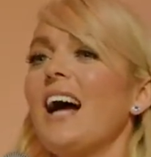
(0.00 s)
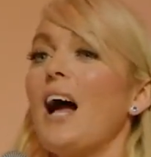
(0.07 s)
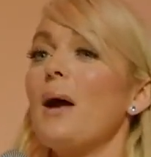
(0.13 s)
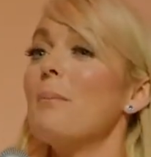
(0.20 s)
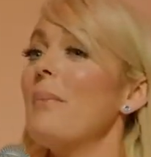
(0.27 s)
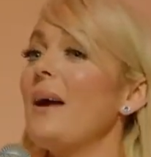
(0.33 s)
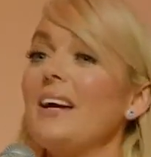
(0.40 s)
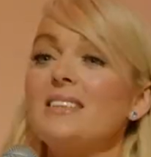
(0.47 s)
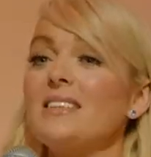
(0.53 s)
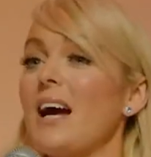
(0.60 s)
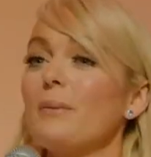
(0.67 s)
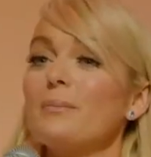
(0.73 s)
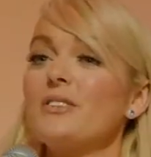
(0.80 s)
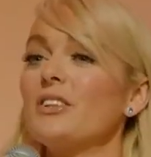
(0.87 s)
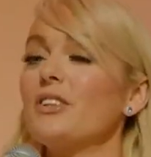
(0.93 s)
I made
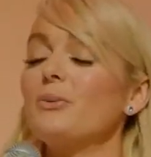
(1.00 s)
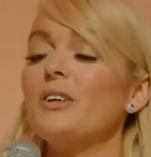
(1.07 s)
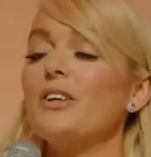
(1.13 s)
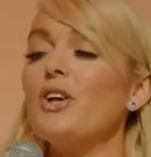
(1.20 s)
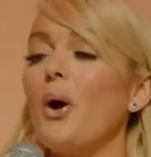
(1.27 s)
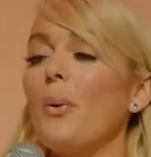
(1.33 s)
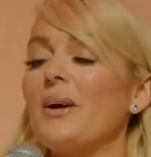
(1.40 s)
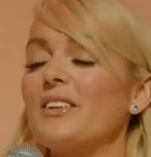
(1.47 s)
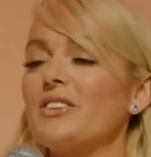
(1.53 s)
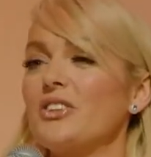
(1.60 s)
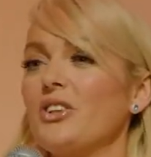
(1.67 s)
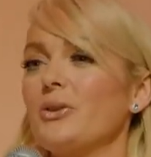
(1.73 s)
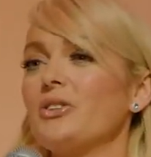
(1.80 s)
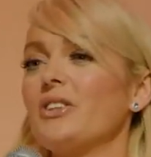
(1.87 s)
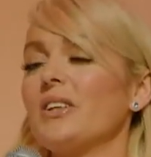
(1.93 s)
absolutely no
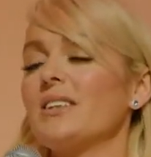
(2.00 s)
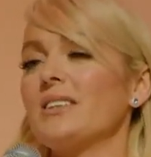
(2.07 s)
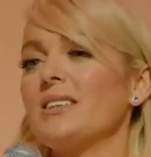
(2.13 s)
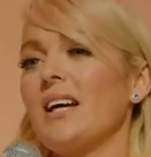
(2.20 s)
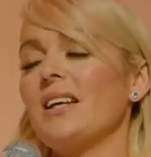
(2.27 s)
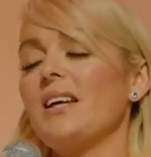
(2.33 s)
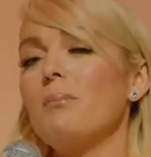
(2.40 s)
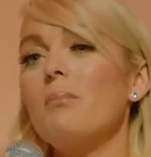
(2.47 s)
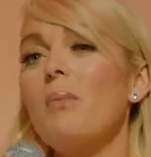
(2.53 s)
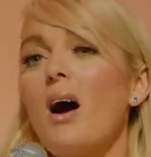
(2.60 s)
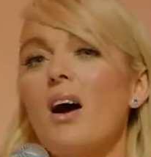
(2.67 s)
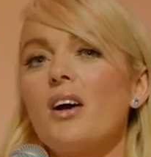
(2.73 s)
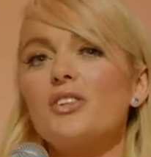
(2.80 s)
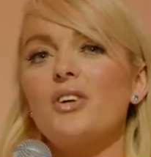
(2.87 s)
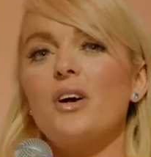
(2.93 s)
excuses. And in
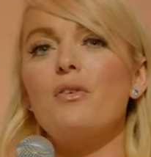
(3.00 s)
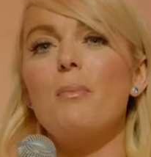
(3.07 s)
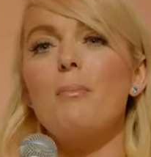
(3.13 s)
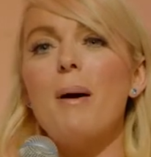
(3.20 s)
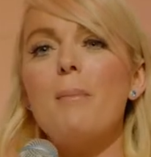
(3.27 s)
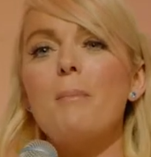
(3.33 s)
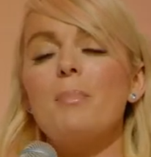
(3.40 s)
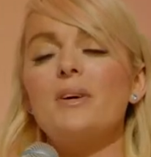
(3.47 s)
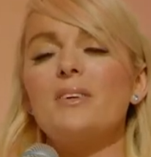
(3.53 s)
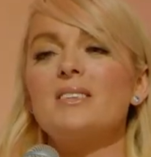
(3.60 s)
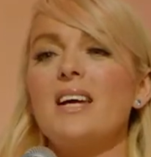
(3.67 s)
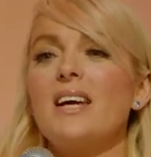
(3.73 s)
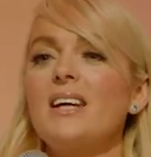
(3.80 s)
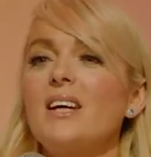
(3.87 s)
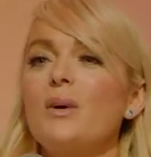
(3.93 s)
March, I remember
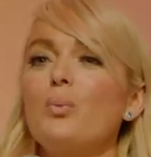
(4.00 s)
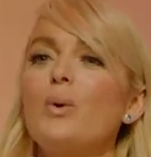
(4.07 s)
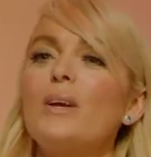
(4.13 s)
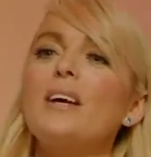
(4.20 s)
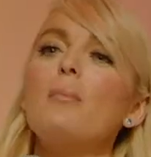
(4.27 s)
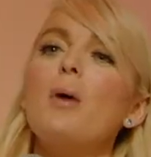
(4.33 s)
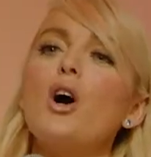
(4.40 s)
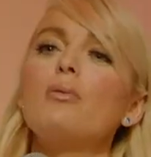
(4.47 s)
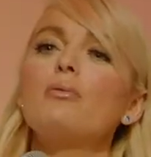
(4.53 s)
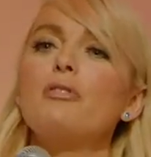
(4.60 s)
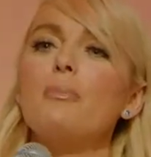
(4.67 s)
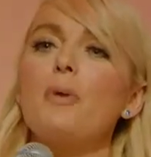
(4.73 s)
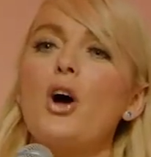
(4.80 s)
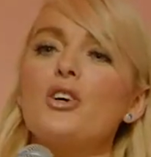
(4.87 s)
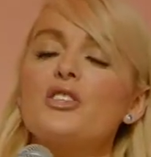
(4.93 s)
taking William home
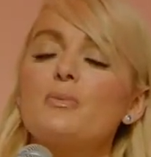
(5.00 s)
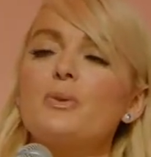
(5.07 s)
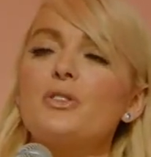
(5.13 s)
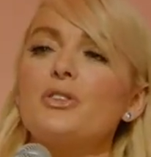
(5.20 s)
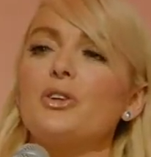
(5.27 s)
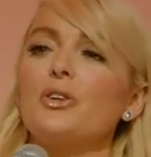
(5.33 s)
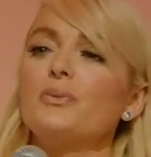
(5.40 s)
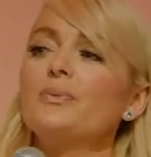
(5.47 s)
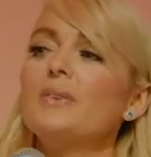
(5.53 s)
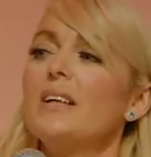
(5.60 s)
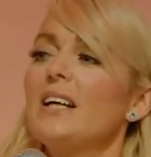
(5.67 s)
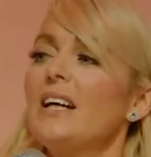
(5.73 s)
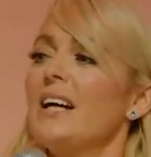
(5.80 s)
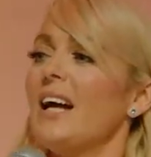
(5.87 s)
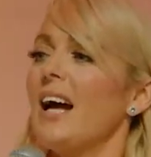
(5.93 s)
from the hospital
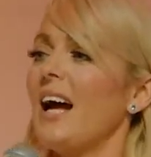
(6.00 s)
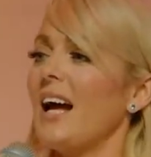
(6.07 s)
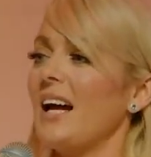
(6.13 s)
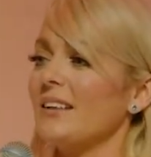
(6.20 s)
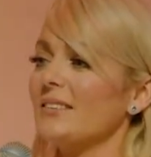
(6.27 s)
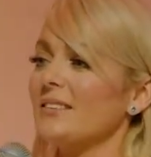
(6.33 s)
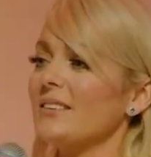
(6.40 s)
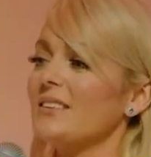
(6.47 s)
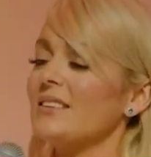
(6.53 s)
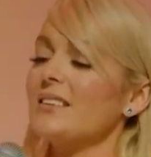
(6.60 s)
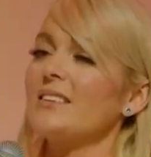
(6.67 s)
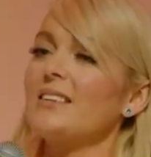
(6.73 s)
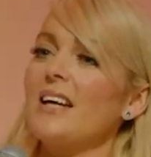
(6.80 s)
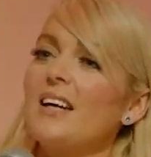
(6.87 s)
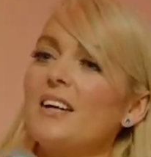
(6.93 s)
and
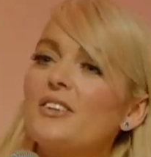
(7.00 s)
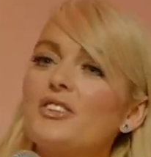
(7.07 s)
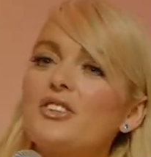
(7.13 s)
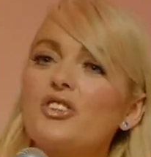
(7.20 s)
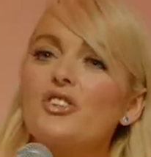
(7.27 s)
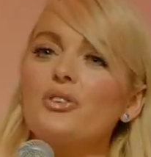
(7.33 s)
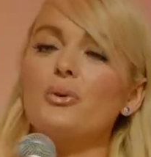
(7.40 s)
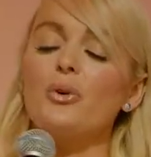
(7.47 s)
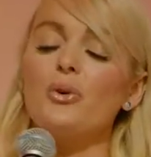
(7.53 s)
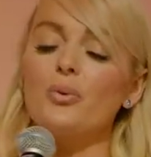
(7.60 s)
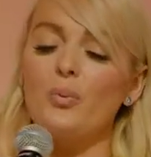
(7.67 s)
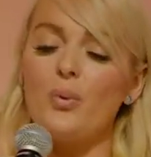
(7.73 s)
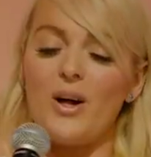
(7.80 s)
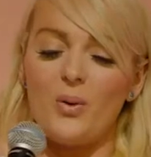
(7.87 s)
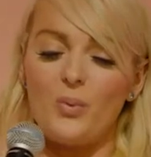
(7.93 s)
saying to
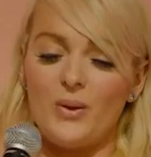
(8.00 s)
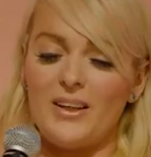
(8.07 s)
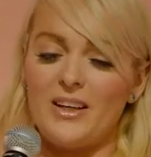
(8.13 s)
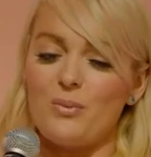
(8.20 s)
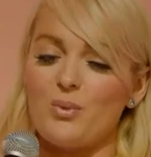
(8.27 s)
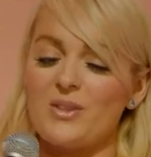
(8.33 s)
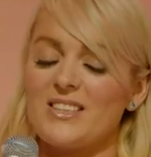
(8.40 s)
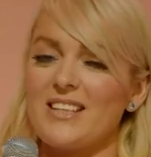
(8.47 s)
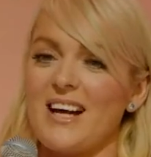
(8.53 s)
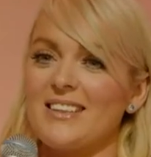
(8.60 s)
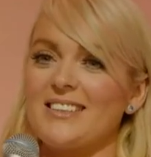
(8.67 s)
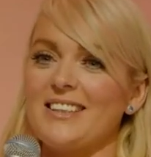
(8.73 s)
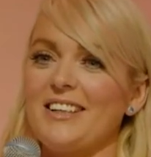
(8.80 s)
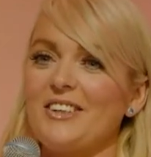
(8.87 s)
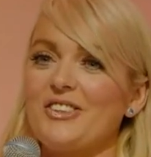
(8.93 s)
Sean, while William was
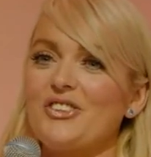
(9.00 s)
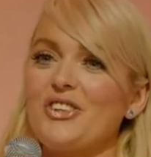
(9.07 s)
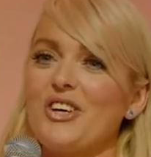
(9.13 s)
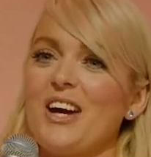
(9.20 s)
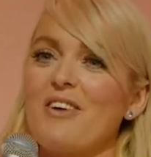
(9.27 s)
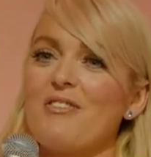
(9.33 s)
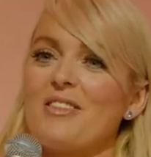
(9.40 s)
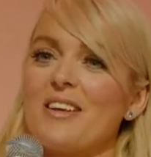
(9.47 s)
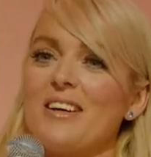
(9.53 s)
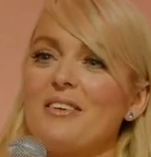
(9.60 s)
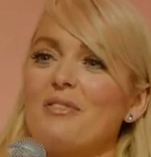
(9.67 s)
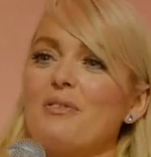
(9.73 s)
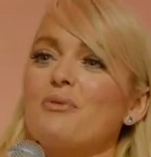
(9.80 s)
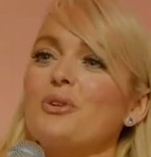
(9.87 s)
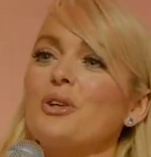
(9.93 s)
sat in his chair in the
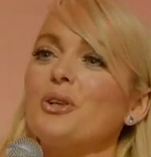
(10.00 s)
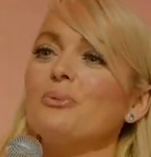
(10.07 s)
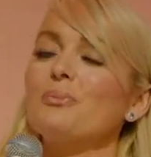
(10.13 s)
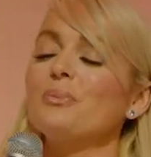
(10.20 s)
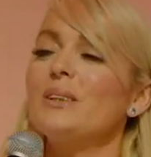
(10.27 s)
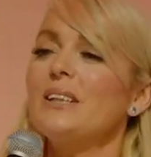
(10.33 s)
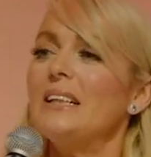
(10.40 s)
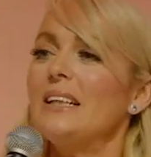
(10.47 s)
living room,